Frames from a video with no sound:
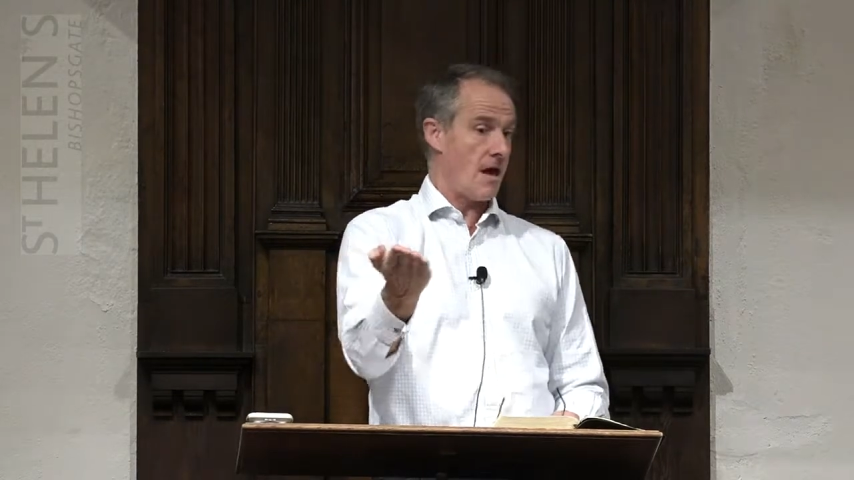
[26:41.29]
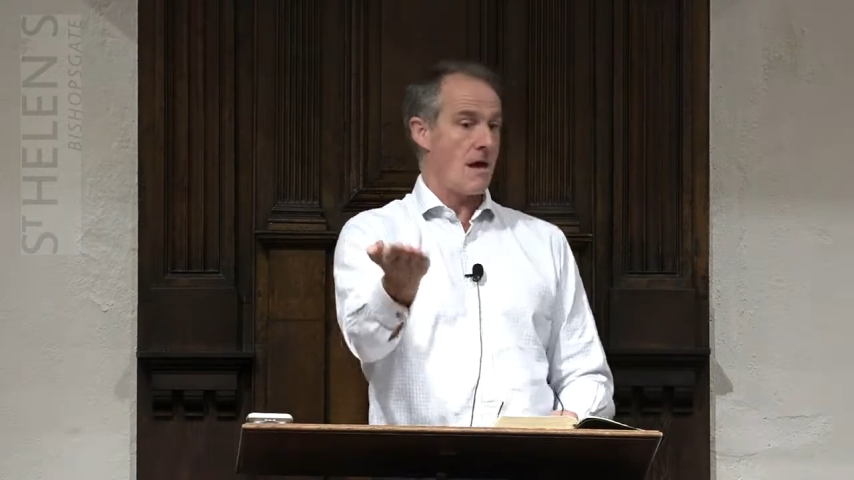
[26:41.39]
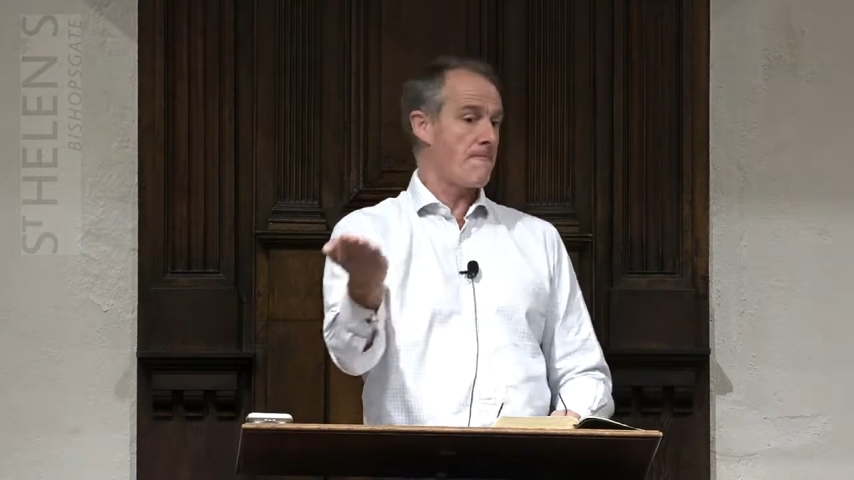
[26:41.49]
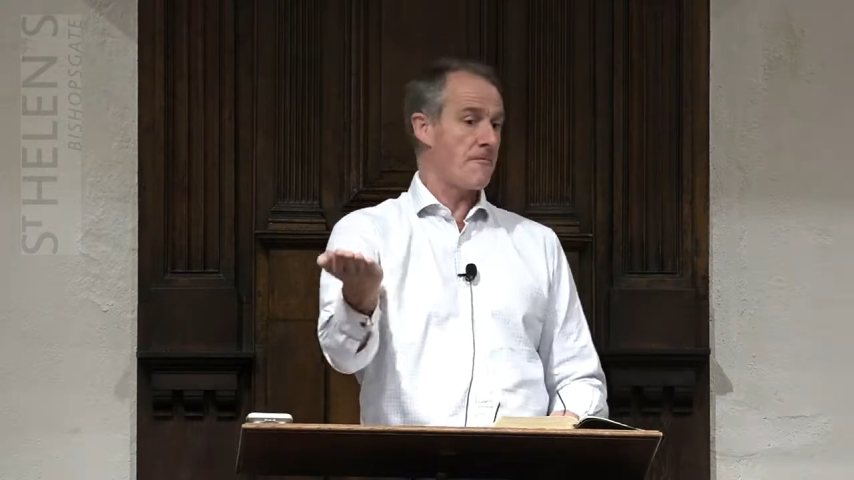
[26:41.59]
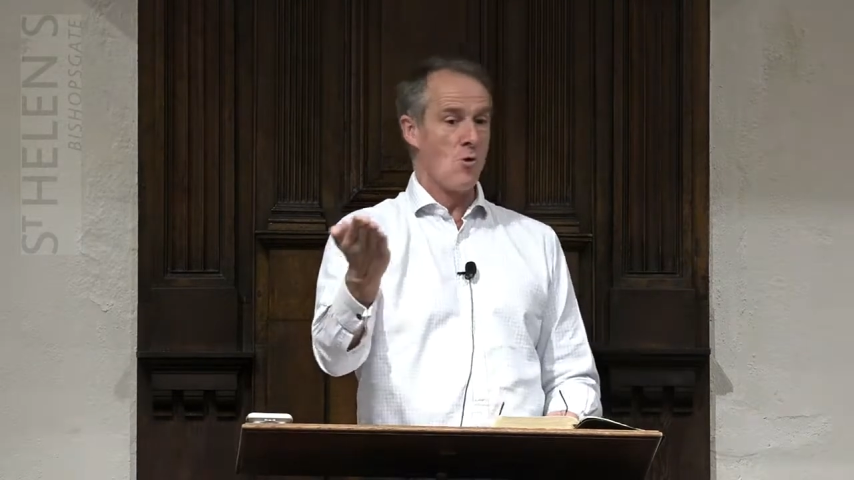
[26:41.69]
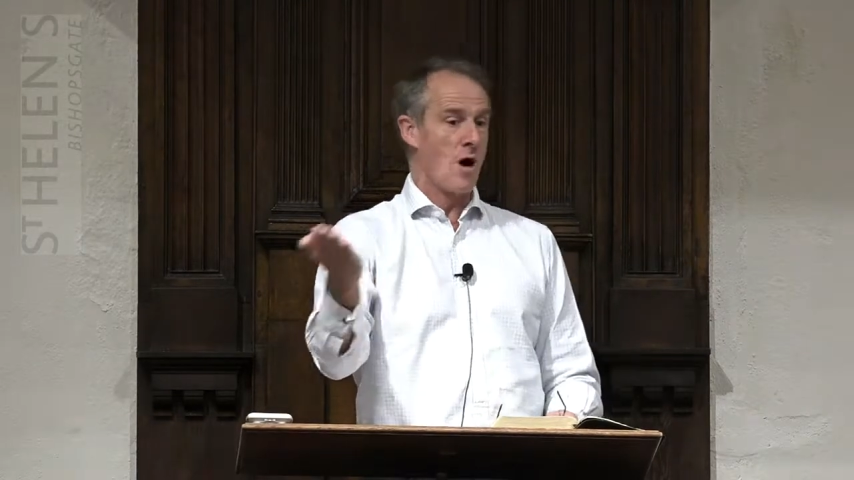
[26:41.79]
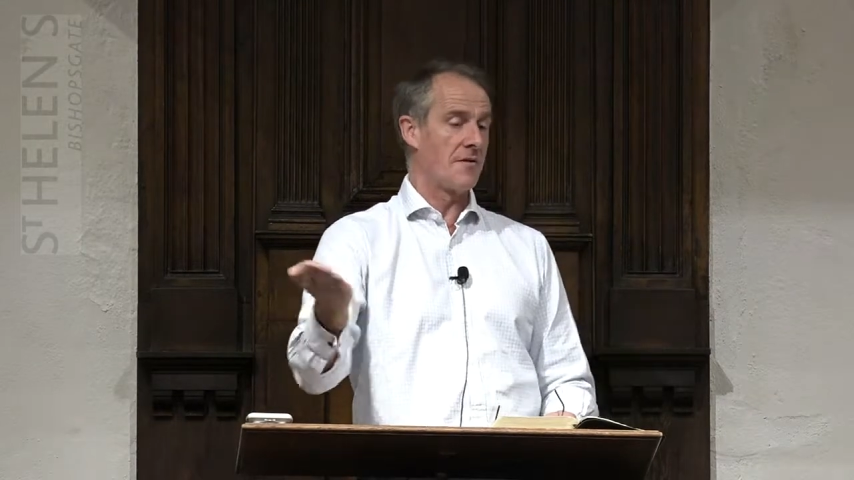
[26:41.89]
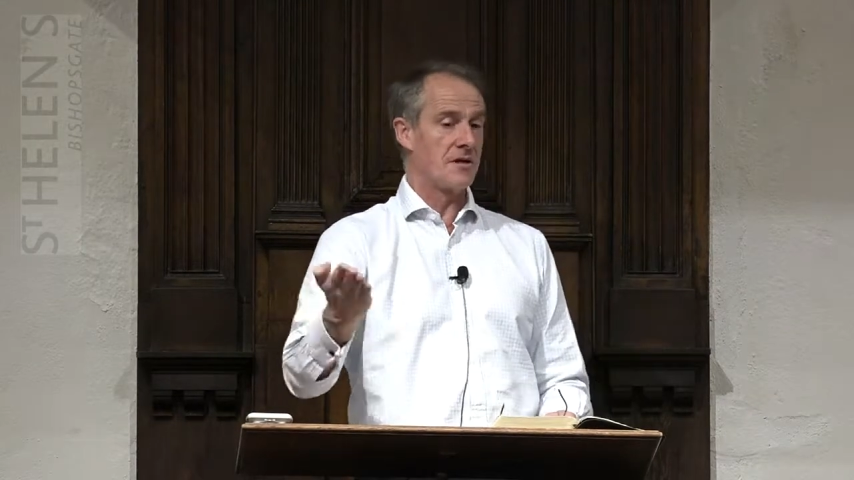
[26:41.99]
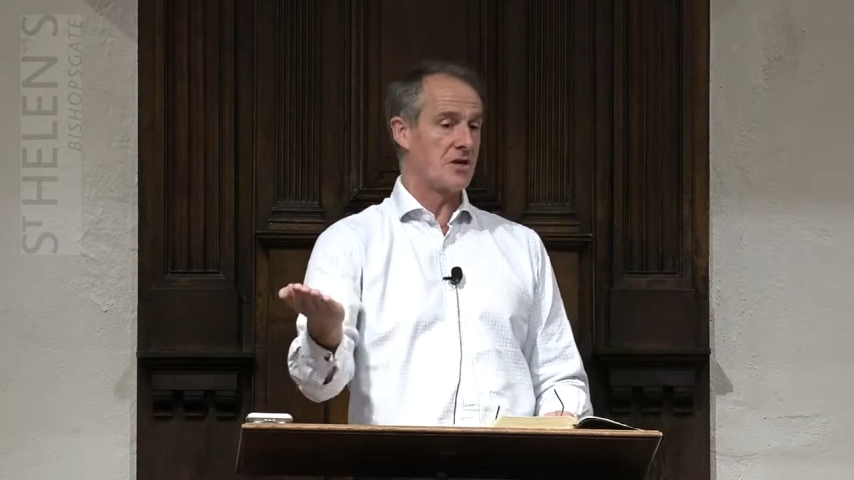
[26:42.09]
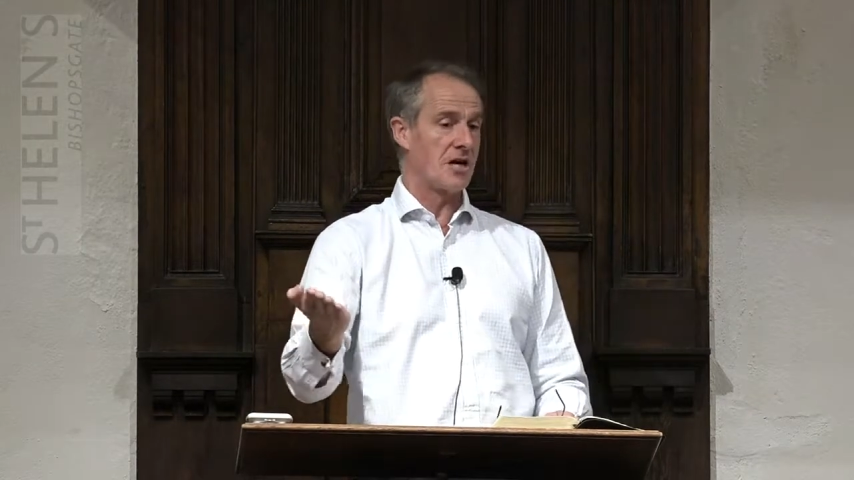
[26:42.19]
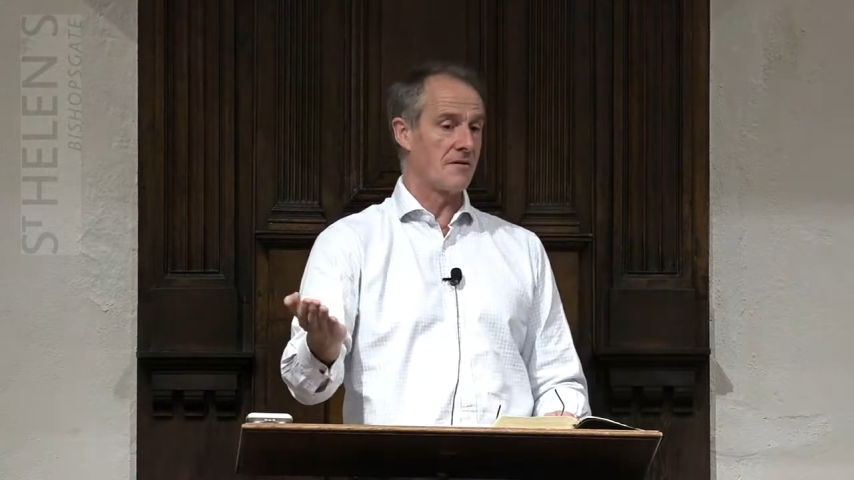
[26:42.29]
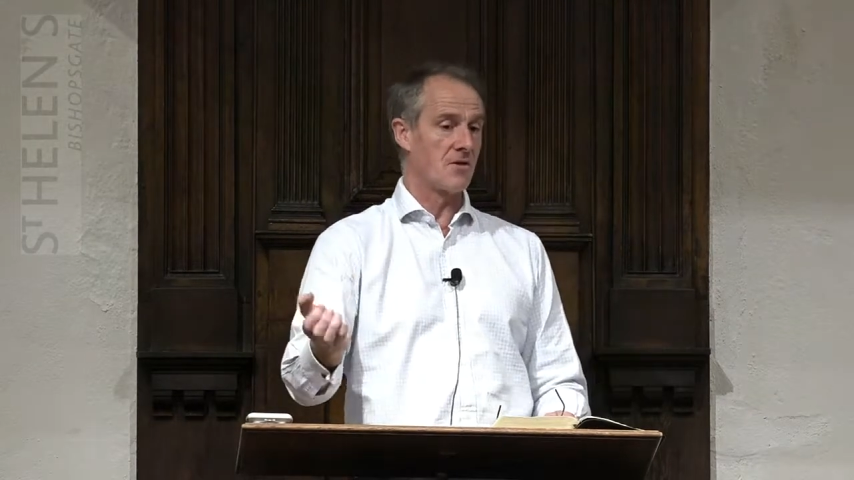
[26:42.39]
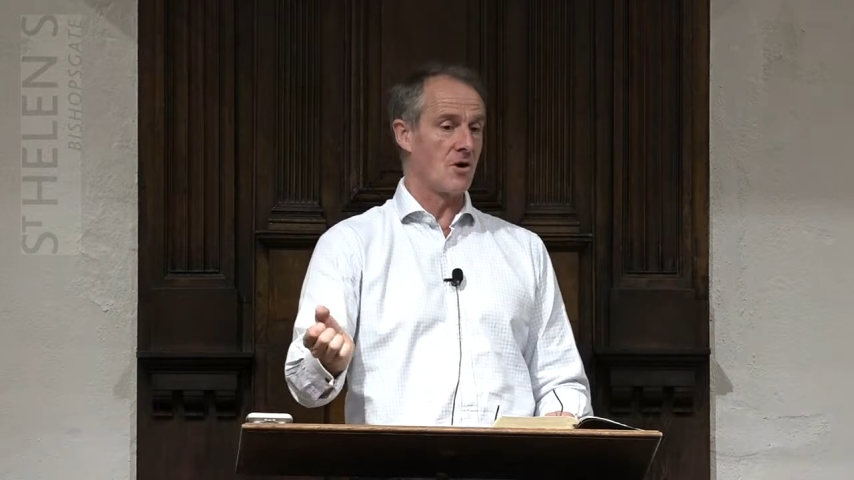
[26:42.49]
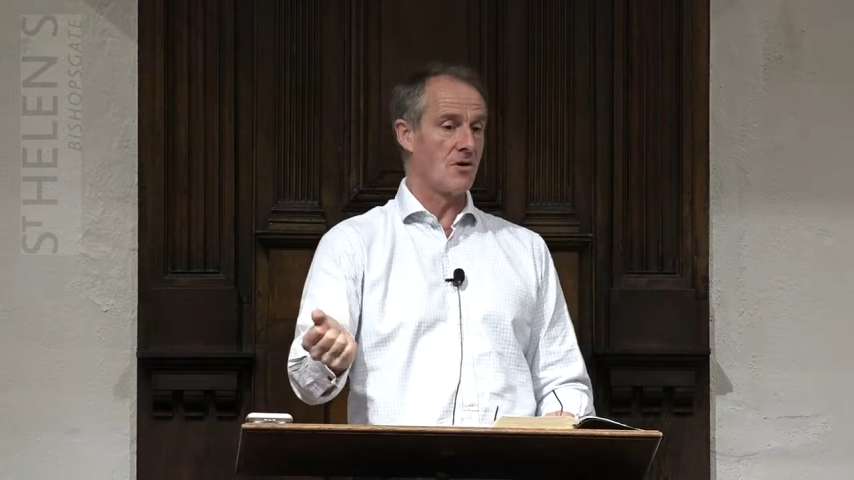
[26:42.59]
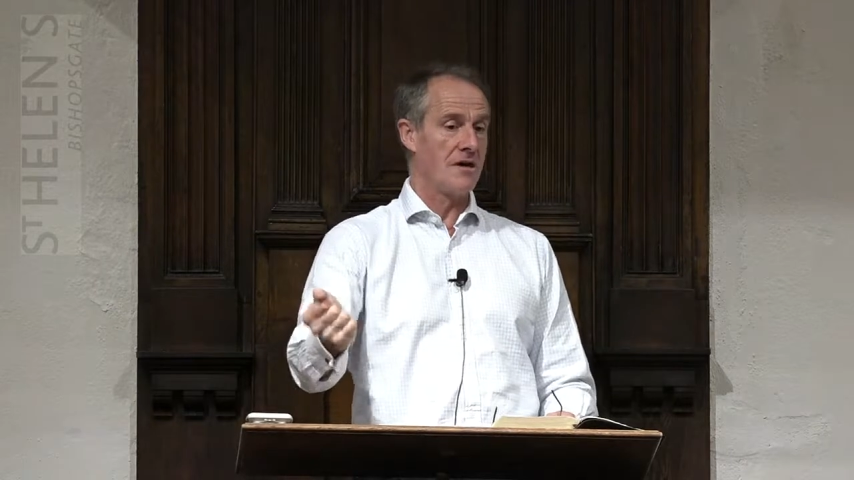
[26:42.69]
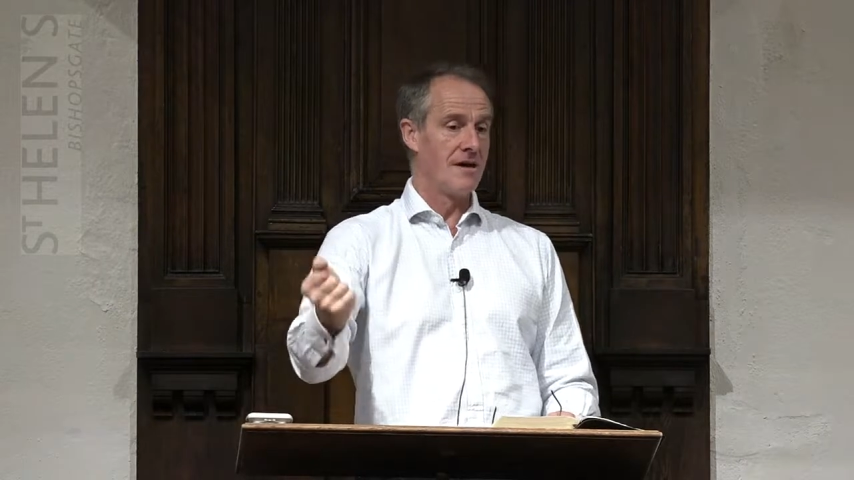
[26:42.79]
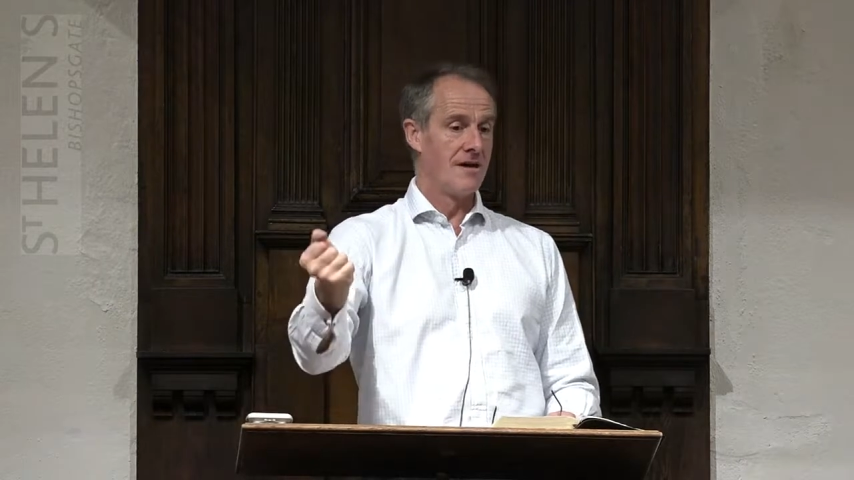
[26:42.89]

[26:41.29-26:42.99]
If you are the Son of God,